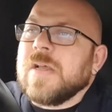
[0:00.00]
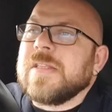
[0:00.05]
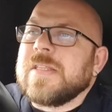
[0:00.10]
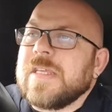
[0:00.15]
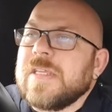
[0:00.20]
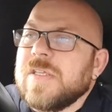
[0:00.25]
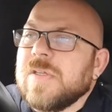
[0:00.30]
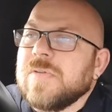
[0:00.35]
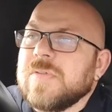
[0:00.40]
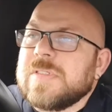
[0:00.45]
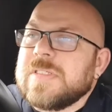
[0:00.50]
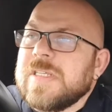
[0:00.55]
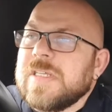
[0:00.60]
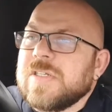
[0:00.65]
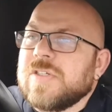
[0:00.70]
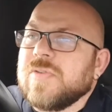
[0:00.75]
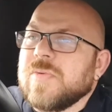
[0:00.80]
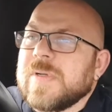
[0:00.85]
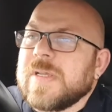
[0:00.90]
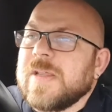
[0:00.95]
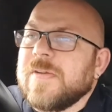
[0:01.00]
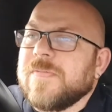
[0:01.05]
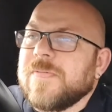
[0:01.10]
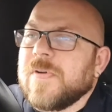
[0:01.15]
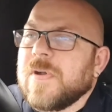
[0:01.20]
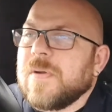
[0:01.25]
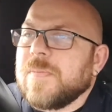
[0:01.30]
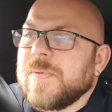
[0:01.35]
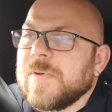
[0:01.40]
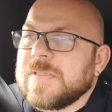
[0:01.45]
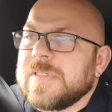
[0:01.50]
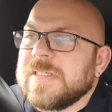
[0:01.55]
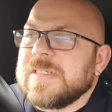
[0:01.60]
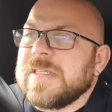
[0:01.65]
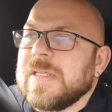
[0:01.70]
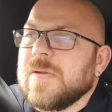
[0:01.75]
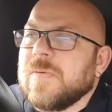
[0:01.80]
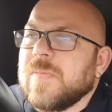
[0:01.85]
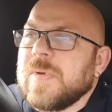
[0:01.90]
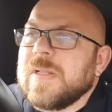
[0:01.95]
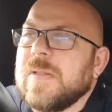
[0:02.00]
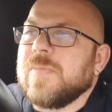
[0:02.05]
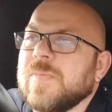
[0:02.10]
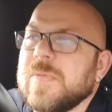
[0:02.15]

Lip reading: they use the issue again for our buses, saying, well,